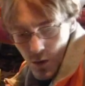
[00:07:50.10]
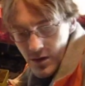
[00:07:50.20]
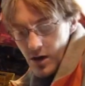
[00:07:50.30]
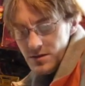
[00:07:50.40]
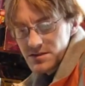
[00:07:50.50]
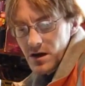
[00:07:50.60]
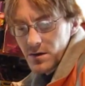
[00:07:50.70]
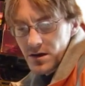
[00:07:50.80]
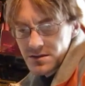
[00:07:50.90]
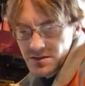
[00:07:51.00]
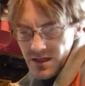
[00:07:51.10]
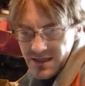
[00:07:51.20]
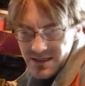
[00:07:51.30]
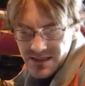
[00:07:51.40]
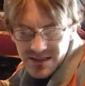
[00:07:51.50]
Oh, and also, I would also
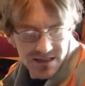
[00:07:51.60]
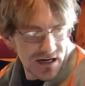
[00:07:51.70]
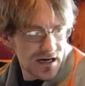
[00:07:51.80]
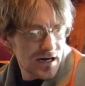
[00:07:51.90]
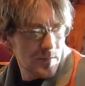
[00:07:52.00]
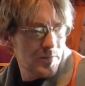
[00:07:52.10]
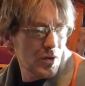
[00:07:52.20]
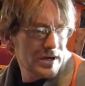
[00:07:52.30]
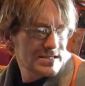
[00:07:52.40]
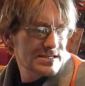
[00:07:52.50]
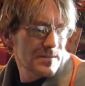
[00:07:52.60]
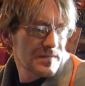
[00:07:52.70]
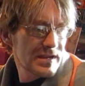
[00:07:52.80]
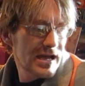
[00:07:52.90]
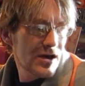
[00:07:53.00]
like to uh, point
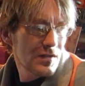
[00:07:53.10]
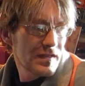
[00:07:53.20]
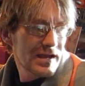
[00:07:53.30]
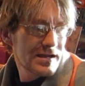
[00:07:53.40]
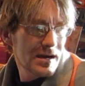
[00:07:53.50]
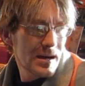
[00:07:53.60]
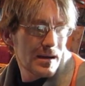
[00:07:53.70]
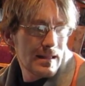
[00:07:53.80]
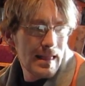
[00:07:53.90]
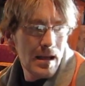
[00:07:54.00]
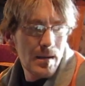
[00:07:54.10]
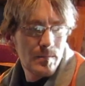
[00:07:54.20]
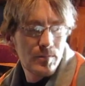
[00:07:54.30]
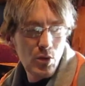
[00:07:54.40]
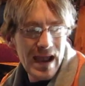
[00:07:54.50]
something out that uh,
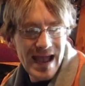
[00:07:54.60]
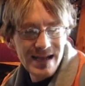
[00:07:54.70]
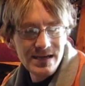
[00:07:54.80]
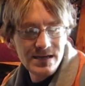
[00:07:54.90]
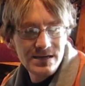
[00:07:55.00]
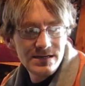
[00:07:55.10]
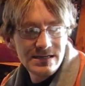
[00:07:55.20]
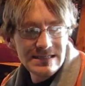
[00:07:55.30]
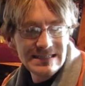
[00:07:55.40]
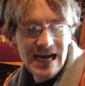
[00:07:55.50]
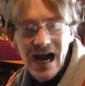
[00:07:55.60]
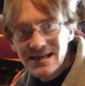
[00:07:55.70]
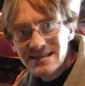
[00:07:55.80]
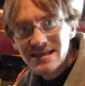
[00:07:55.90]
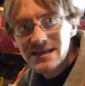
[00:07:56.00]
Brad
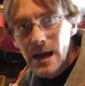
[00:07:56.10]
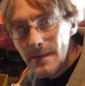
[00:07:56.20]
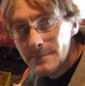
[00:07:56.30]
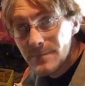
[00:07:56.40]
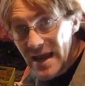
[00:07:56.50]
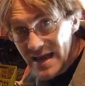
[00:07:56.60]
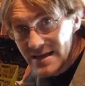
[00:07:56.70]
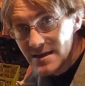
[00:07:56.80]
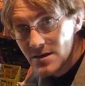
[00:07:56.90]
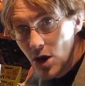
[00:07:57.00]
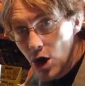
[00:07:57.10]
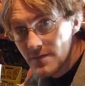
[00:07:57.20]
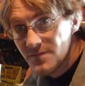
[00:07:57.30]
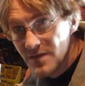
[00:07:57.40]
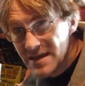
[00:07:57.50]
dot Bannon
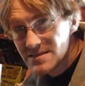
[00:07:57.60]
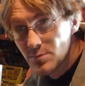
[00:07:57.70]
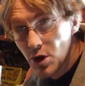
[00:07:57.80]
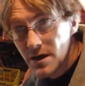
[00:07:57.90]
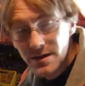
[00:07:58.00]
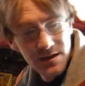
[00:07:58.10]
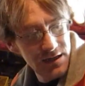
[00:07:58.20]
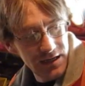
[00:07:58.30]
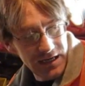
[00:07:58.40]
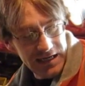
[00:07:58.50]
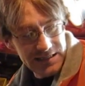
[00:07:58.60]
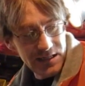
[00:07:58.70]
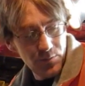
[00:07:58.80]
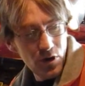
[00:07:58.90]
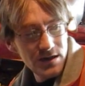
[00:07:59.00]
on Facebook is in
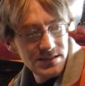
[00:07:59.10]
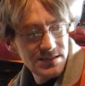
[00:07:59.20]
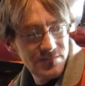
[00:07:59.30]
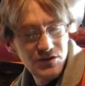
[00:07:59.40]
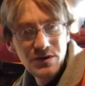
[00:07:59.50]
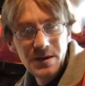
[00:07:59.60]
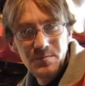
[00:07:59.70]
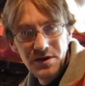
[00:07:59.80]
the process of doing a